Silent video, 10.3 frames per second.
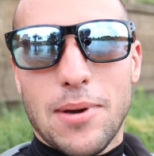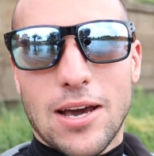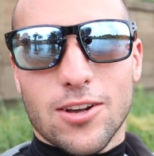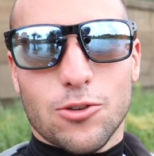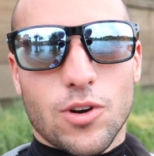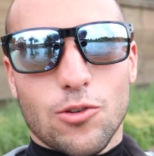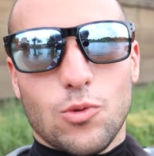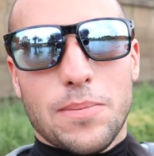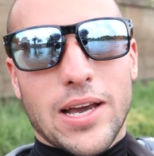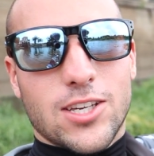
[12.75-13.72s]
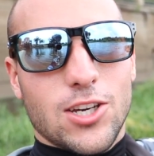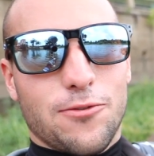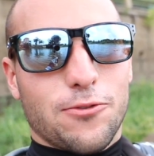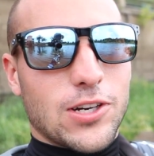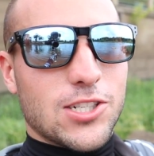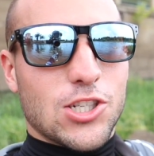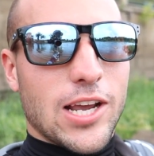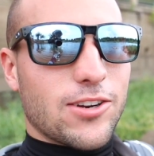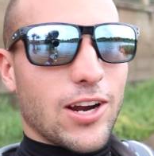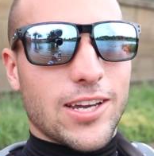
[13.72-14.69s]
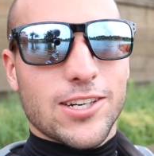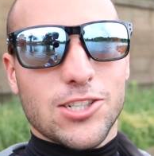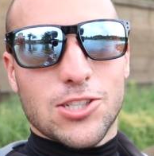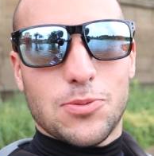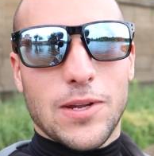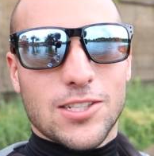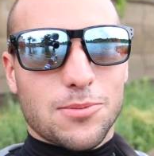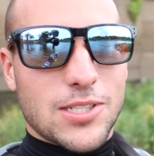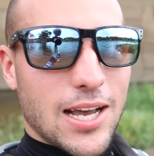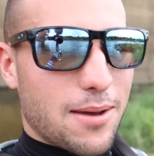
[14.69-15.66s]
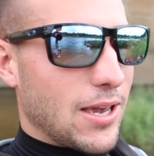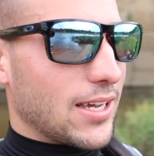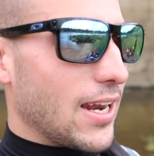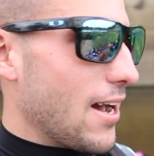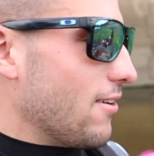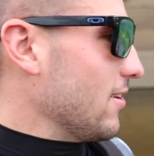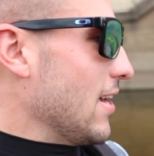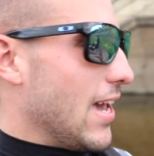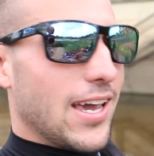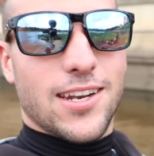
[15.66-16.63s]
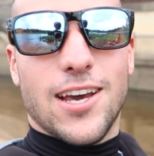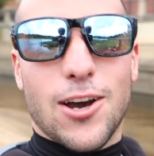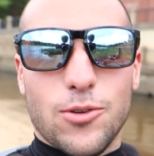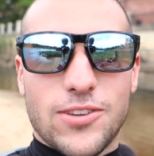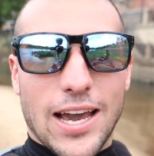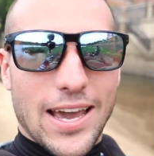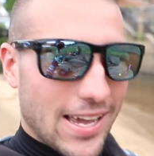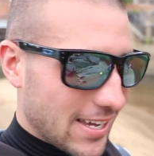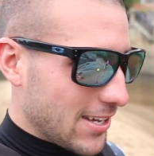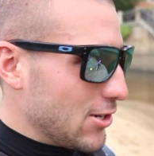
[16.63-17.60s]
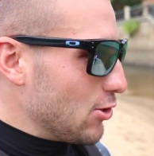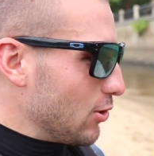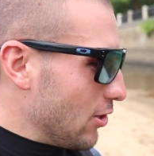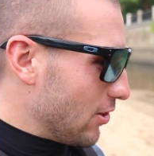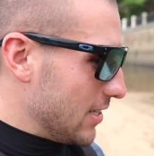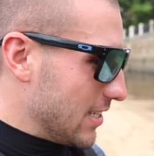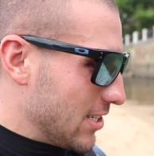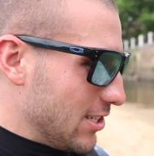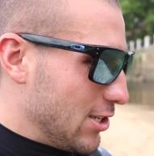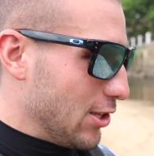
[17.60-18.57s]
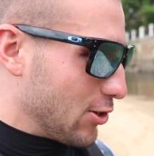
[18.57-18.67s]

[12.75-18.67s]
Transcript: I'm out on the river with my good friend Jake right here, just spending some time hanging out. And uh, we've got a new little addition to the